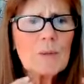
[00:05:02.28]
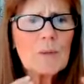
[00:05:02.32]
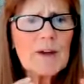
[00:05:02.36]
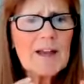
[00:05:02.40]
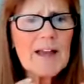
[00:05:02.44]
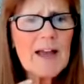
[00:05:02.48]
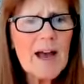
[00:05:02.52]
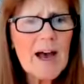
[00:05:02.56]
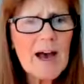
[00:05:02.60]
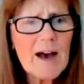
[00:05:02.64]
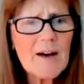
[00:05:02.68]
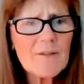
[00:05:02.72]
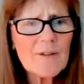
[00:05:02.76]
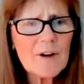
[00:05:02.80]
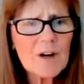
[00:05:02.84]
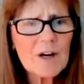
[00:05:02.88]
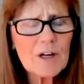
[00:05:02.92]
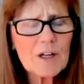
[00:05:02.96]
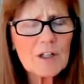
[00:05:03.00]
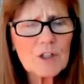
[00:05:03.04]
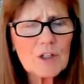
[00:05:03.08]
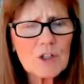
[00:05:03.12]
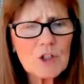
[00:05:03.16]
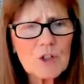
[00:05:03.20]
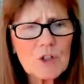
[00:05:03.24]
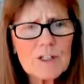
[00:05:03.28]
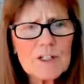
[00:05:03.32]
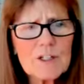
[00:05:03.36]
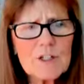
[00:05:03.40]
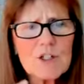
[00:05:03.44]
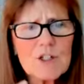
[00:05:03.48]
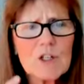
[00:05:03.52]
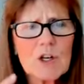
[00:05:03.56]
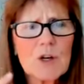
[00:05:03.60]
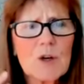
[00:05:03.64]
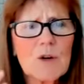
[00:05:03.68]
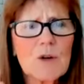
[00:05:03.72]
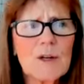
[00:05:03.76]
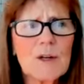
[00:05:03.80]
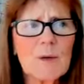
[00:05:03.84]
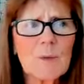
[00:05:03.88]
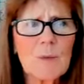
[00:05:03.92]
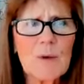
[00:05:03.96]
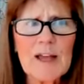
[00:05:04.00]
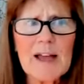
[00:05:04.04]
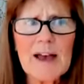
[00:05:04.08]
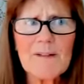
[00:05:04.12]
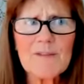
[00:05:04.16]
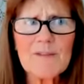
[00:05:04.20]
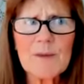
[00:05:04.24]
Then we have our learning zone, and
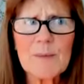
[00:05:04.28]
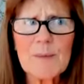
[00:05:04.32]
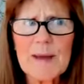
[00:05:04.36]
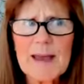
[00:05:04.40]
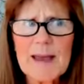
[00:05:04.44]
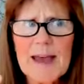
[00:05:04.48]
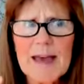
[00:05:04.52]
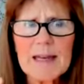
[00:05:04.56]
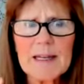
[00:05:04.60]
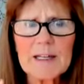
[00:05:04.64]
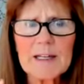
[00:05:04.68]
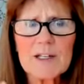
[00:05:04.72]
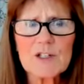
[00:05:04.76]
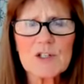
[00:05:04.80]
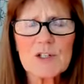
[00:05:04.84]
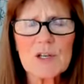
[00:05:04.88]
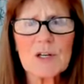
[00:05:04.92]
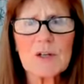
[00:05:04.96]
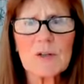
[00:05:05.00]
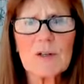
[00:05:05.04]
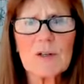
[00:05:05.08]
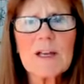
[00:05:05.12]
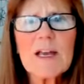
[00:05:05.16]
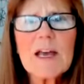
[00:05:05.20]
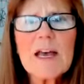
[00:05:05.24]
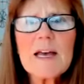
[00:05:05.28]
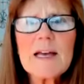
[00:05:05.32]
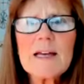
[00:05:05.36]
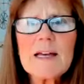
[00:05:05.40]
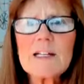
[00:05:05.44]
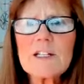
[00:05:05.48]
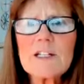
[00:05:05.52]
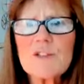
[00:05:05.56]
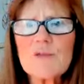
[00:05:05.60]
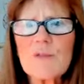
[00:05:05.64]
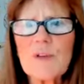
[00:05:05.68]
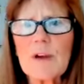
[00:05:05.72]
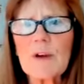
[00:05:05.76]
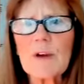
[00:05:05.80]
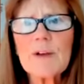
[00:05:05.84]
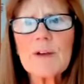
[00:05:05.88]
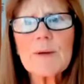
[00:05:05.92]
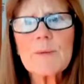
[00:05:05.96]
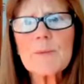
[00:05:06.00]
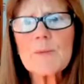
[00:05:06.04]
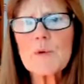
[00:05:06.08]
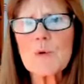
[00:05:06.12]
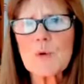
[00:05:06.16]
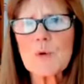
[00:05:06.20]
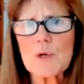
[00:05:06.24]
we have the panic zone. It's very
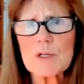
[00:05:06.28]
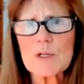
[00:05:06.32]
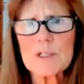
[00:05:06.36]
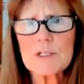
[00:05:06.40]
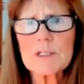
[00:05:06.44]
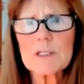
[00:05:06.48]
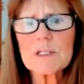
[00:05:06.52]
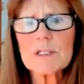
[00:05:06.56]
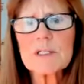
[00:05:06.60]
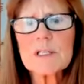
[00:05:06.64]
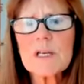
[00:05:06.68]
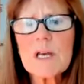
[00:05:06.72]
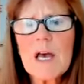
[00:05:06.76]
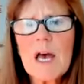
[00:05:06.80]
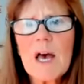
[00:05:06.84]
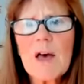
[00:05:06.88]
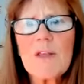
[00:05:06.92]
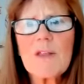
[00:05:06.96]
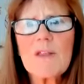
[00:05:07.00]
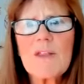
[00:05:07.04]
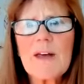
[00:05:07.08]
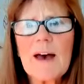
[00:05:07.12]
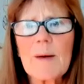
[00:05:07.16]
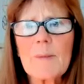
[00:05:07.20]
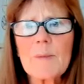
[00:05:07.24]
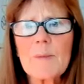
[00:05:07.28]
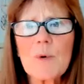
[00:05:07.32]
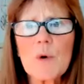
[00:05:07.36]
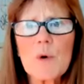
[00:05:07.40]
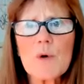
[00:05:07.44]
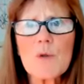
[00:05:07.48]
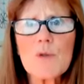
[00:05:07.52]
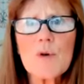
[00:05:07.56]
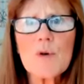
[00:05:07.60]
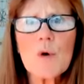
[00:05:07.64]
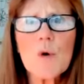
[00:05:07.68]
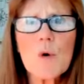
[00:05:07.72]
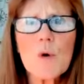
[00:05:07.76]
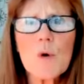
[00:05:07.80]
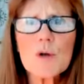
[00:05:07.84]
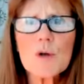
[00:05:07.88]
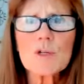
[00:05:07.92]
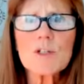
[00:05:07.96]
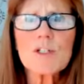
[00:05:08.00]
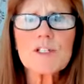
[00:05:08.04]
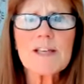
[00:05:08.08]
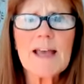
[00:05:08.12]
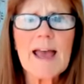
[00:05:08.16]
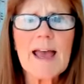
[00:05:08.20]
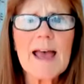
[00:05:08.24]
important that both
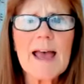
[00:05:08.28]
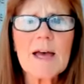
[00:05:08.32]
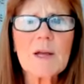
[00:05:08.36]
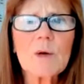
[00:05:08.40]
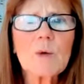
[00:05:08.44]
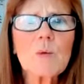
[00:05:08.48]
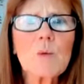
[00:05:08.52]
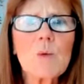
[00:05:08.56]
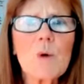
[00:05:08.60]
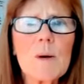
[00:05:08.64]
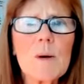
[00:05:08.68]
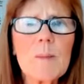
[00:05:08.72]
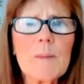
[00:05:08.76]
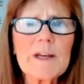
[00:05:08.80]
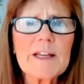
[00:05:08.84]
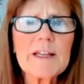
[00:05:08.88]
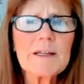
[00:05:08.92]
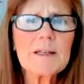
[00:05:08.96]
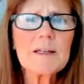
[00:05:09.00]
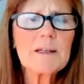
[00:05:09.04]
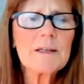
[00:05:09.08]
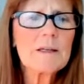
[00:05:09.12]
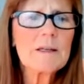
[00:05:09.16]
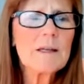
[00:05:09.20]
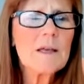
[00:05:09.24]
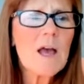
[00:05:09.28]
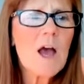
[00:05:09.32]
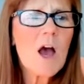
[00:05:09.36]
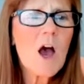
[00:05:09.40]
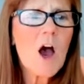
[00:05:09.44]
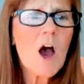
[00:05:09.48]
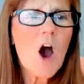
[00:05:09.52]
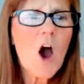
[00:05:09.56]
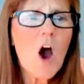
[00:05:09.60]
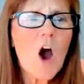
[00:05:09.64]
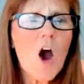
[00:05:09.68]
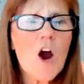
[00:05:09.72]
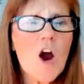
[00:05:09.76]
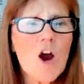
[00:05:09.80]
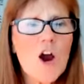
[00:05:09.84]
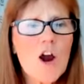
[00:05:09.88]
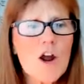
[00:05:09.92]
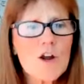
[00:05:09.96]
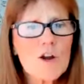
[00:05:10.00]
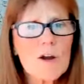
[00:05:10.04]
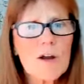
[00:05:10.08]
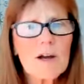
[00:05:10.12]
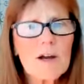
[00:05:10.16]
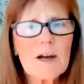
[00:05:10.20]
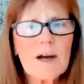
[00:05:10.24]
horse and woman
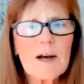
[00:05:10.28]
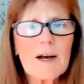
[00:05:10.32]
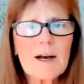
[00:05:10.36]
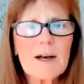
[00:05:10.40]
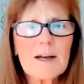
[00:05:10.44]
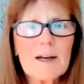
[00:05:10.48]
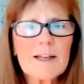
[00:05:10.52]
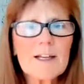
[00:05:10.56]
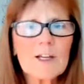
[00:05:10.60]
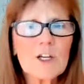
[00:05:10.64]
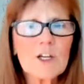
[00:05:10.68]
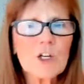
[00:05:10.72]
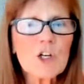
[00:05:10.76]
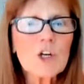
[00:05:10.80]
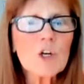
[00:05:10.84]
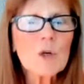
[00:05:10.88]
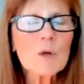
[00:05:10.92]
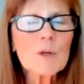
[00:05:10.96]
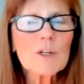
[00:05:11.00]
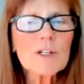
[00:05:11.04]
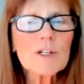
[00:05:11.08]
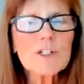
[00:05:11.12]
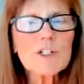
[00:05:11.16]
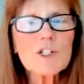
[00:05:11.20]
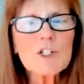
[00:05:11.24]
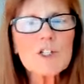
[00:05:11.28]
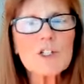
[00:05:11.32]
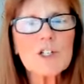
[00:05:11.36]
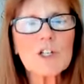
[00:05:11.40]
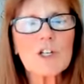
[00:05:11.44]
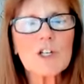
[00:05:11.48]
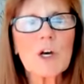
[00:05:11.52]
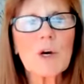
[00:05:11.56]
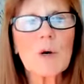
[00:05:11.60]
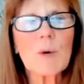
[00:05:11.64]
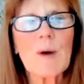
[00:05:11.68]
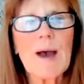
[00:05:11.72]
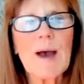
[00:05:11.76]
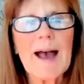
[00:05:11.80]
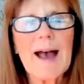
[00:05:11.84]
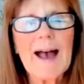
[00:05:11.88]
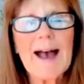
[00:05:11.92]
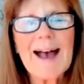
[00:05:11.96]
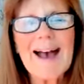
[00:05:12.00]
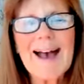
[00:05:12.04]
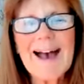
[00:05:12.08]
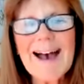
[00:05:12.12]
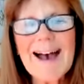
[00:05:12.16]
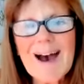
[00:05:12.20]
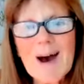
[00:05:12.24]
are encouraged to go
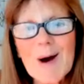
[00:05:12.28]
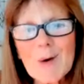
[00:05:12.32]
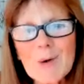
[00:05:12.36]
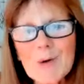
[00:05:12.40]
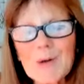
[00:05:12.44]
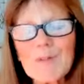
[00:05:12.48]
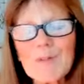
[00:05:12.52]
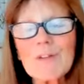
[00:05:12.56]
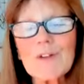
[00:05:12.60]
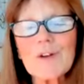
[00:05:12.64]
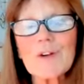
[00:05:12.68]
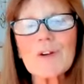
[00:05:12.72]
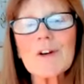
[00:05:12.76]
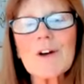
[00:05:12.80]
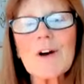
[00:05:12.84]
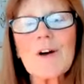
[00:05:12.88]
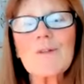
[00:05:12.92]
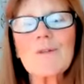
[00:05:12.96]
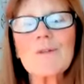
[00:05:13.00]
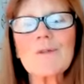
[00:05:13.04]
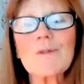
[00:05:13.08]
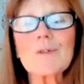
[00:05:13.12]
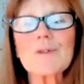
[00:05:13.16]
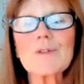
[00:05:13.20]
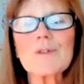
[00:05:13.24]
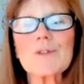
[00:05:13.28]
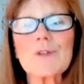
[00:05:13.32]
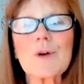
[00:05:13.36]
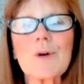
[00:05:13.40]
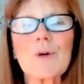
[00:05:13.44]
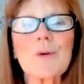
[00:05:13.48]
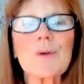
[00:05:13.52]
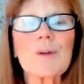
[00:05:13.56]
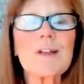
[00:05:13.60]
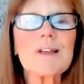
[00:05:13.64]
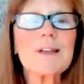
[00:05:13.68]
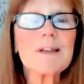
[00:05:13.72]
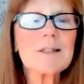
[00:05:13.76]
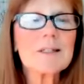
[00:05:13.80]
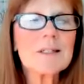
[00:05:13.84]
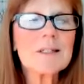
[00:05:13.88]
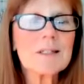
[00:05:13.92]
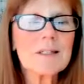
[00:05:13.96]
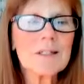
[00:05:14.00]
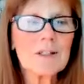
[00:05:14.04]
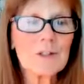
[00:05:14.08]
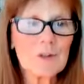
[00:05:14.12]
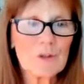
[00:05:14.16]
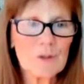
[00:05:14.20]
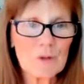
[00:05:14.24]
out of their comfort zone
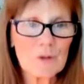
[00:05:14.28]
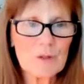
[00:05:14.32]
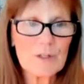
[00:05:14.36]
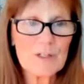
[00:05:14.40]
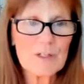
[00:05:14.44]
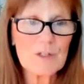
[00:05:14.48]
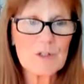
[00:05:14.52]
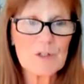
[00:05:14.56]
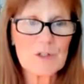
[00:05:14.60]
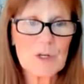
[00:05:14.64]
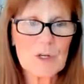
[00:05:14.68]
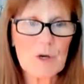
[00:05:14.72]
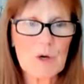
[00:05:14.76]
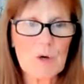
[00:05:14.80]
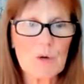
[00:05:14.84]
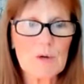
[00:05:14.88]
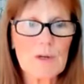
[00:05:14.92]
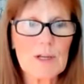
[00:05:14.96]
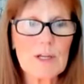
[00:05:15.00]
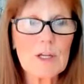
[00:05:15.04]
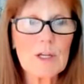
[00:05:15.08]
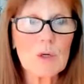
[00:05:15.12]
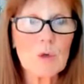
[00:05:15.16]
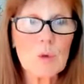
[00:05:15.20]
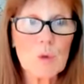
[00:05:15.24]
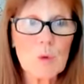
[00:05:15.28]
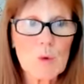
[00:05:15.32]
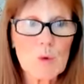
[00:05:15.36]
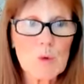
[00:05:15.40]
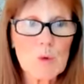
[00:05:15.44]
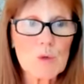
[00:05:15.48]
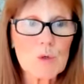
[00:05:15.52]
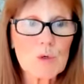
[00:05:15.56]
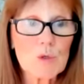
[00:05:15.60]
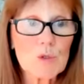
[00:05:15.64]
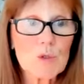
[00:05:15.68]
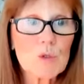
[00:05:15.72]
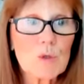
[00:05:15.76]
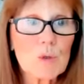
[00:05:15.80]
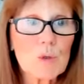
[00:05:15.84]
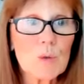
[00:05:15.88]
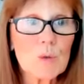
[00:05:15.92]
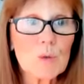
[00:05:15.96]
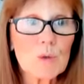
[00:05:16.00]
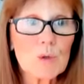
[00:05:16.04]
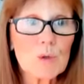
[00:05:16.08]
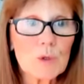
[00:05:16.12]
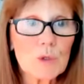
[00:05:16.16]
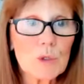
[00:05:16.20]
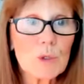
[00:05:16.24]
into the learning zone in order to
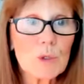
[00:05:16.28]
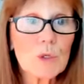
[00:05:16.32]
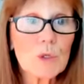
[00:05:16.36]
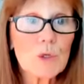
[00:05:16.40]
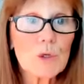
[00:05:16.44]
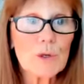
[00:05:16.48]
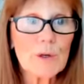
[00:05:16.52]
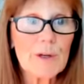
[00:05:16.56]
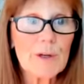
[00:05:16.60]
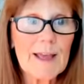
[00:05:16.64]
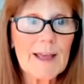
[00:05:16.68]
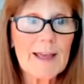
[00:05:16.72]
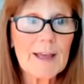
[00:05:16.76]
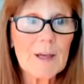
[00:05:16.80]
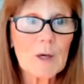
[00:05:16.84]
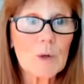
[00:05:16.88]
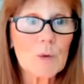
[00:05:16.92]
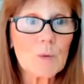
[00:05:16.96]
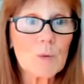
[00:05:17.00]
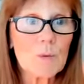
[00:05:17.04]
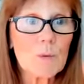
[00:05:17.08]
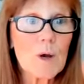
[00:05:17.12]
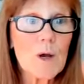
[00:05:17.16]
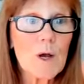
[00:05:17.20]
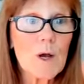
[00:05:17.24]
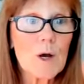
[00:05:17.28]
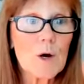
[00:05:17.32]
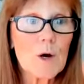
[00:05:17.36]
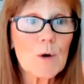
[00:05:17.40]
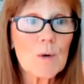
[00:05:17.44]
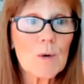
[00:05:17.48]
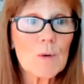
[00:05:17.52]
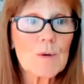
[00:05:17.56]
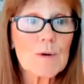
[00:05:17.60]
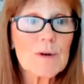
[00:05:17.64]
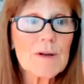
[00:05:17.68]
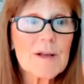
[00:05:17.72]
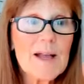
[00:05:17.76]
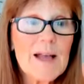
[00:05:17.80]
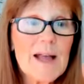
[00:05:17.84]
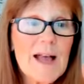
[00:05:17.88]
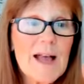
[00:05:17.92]
learn and grow.